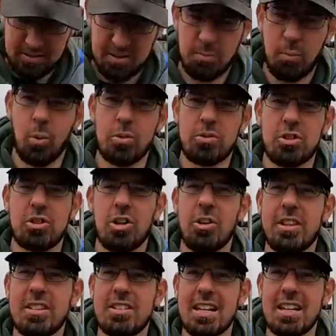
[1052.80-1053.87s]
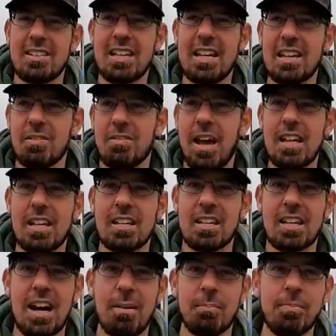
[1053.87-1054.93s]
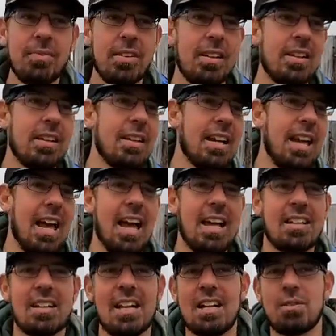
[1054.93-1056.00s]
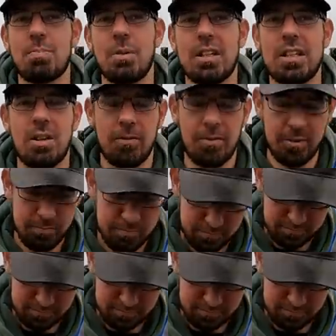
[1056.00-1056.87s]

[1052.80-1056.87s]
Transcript: It's more to show the technique of how you can come and catch plenty of them.